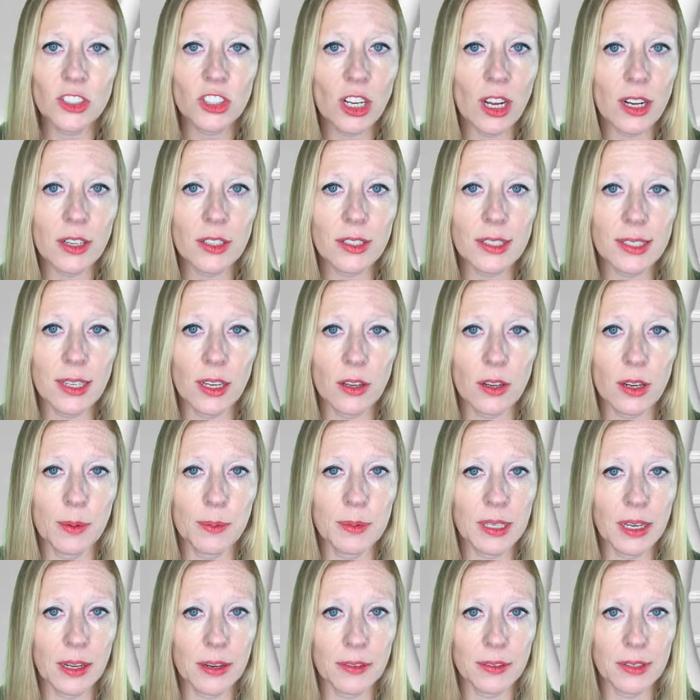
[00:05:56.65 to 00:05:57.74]
daughter cell comes
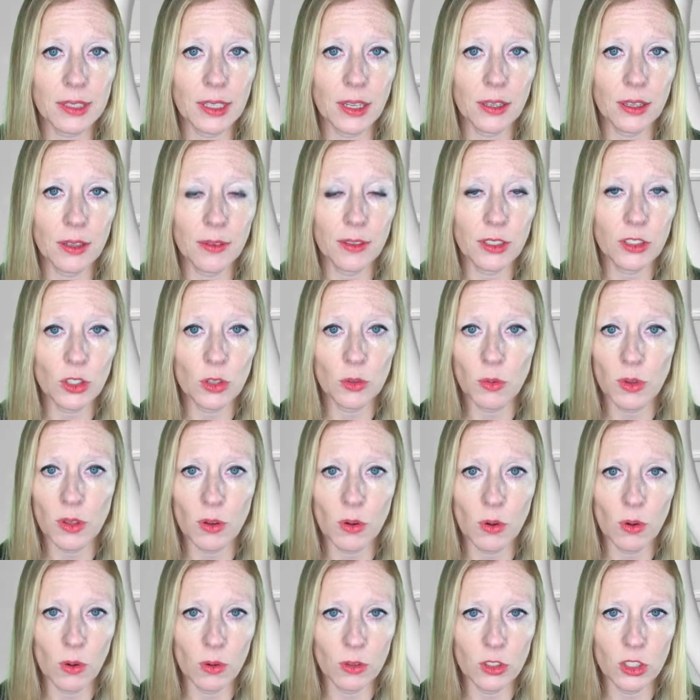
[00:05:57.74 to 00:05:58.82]
out of cell division with a
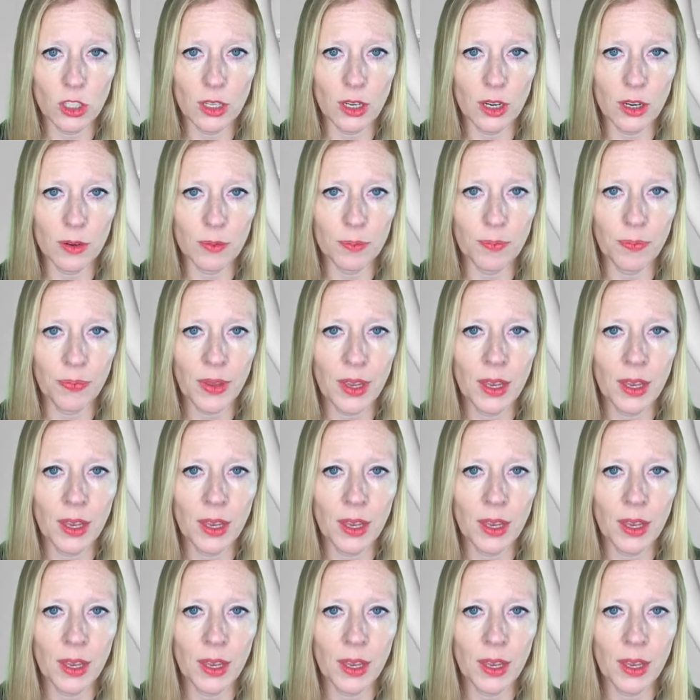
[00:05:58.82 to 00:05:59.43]
whole genome.